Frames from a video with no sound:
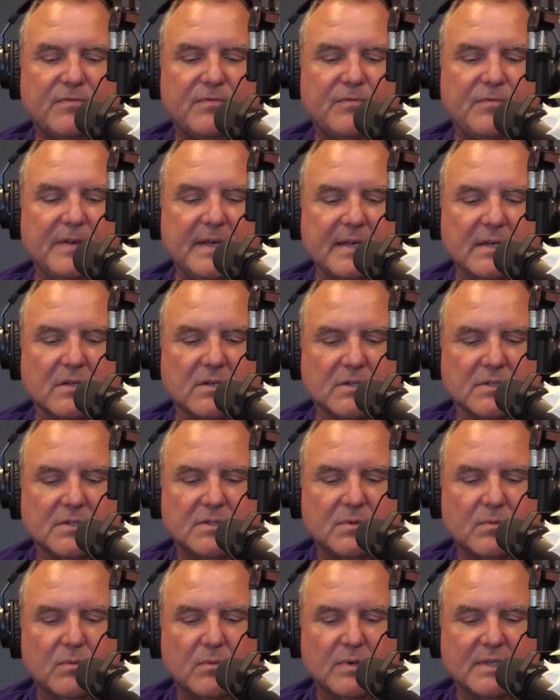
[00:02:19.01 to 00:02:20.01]

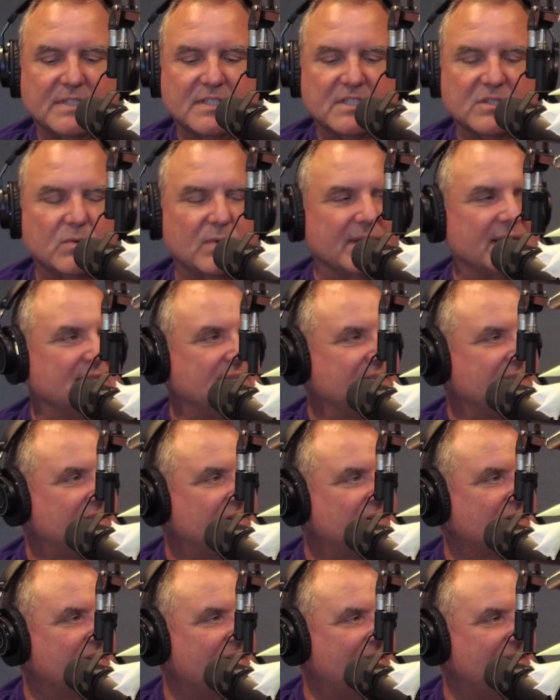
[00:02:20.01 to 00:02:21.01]
filled with squiggly
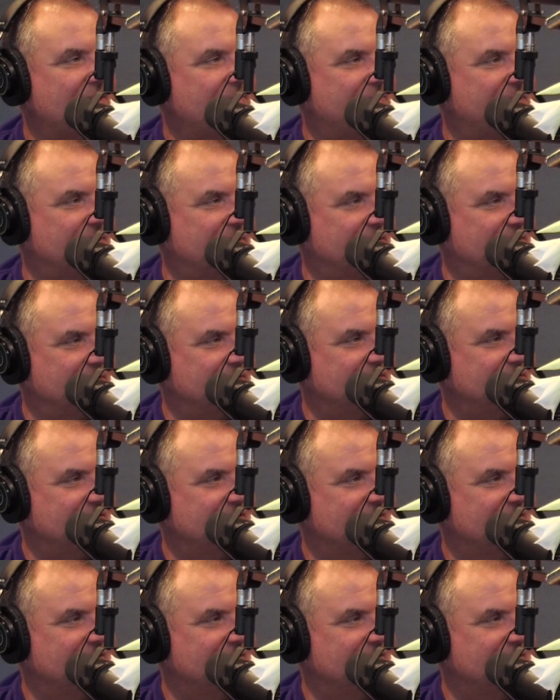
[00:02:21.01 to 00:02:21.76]
little caterpillars. Oh